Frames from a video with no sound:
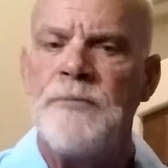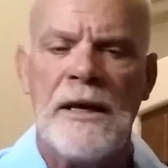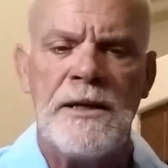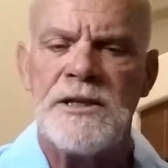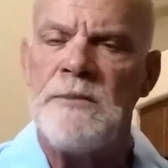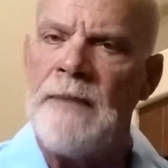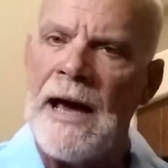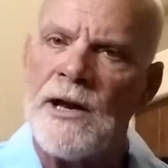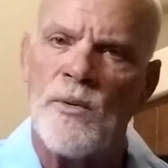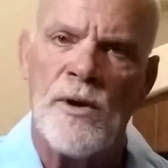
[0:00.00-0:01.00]
It doesn't
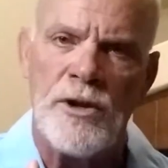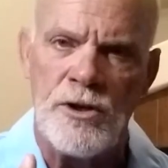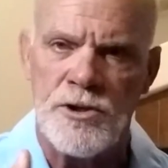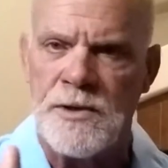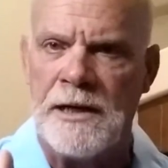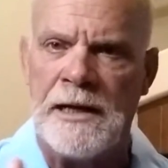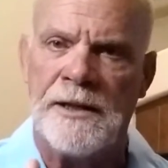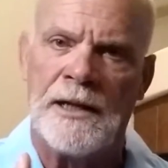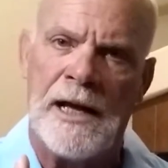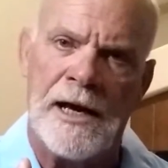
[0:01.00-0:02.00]
matter whether you're straight down
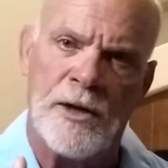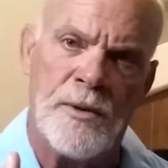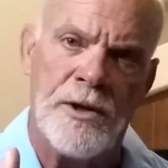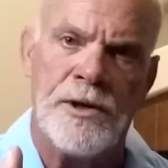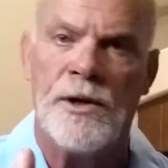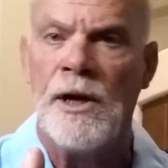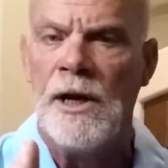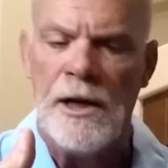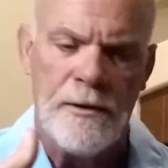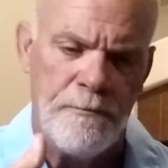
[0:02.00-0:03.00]
the line or whether you're
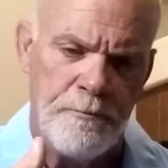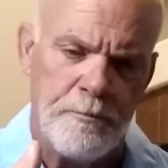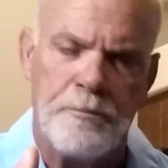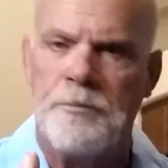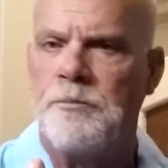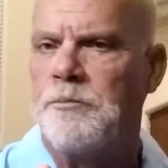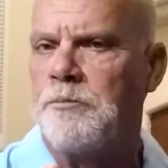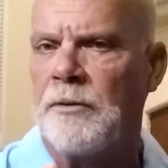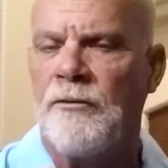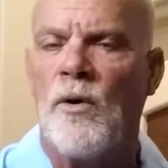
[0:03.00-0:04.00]

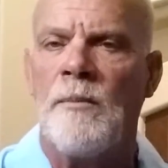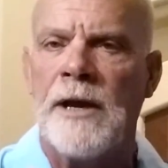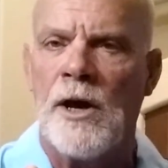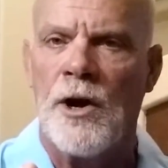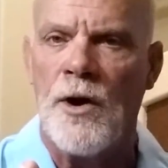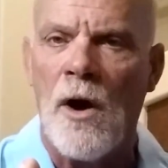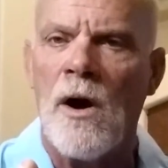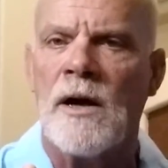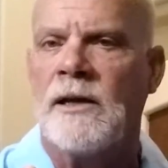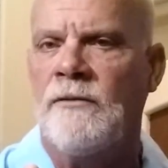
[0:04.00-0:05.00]
performing on an
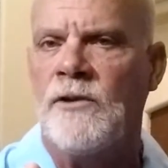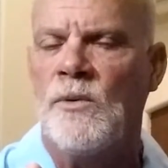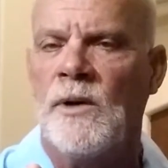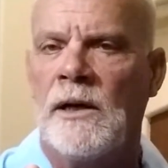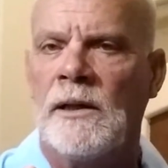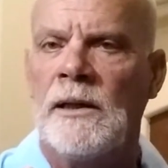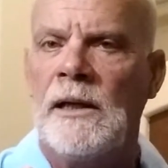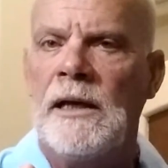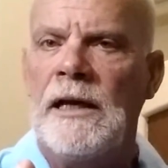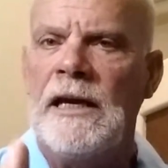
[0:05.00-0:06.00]
arc, if you will.
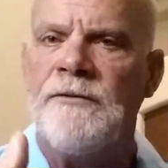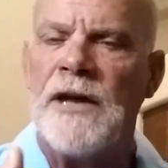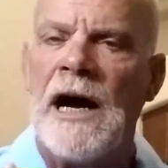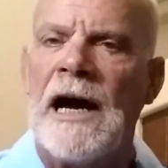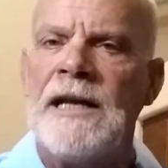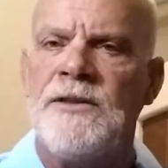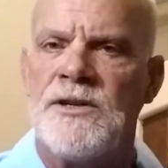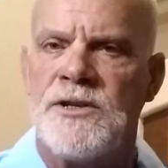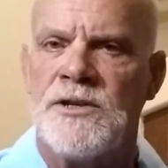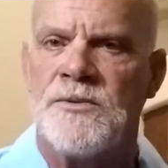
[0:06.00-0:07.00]
If the height
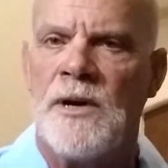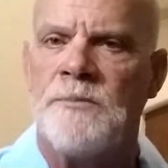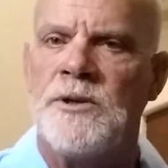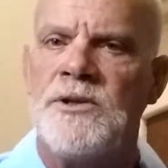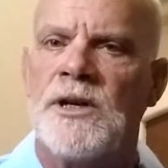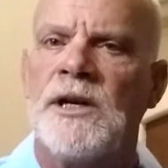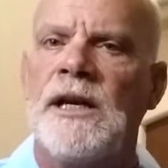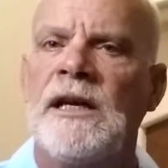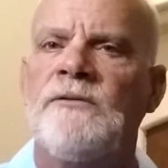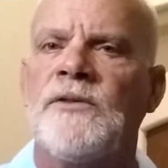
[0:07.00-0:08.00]
is disrupted, you're
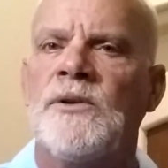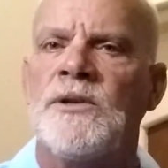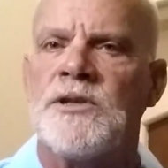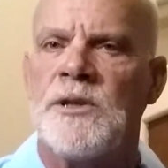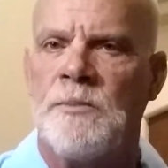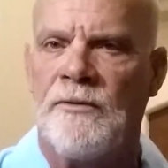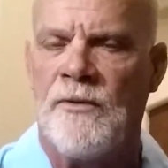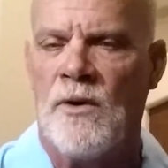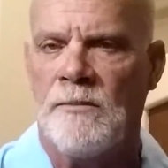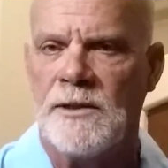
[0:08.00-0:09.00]
going to influence the
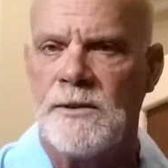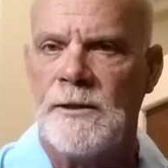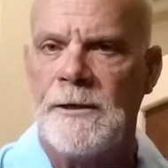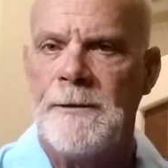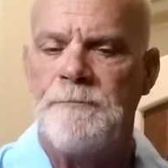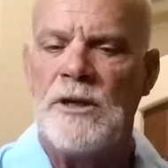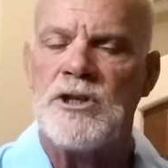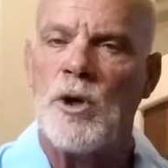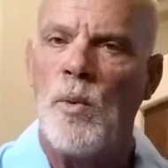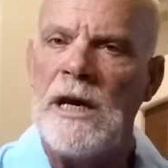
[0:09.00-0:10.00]
performance. And
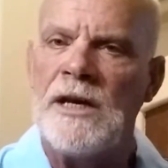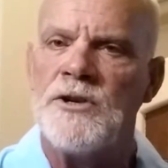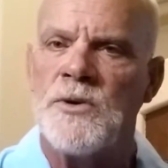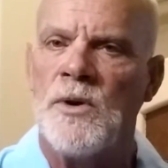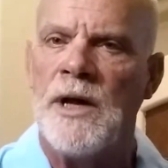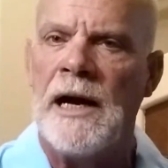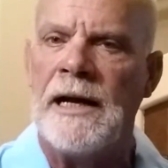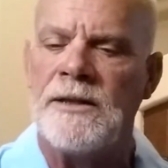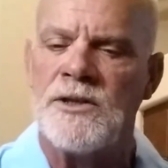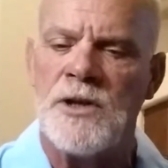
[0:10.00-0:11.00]
so we control the
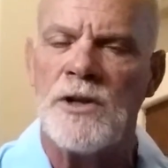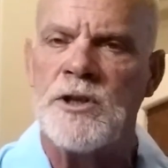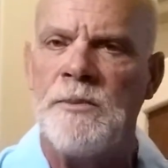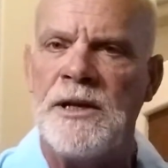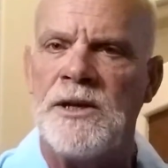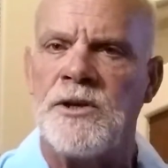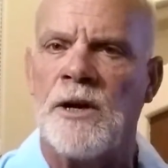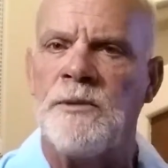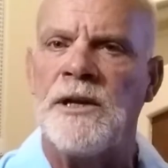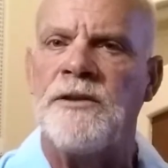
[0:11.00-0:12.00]
height. It's also been
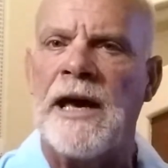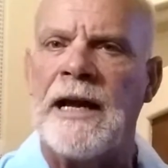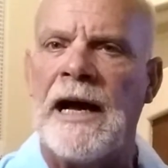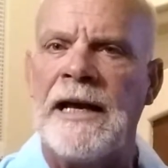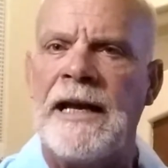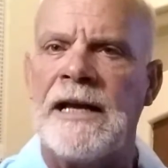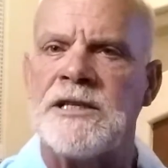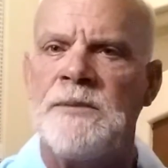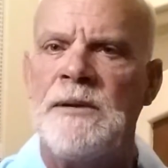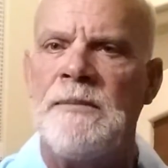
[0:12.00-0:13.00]
determined that that height has
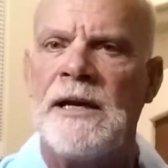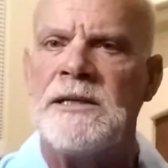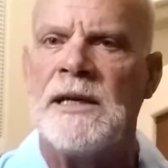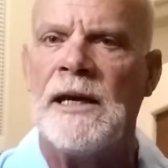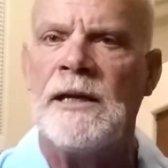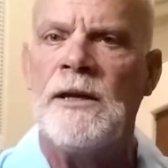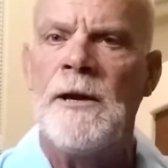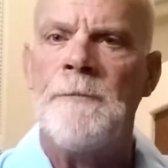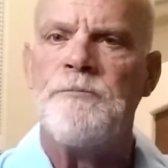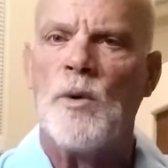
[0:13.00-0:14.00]
to be maintained
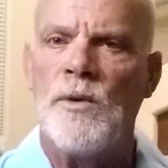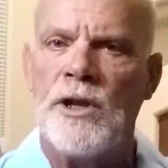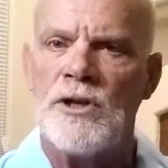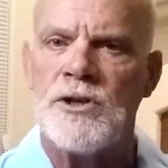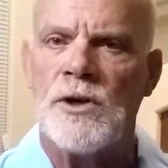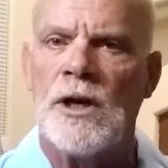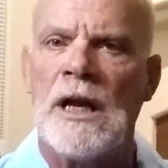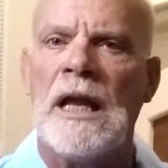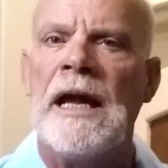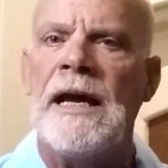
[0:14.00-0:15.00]
within a certain
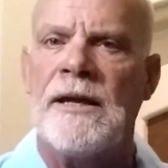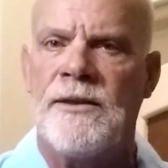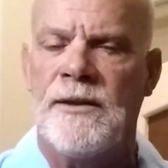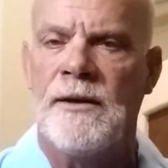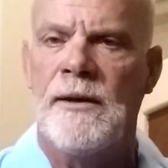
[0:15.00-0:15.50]
length.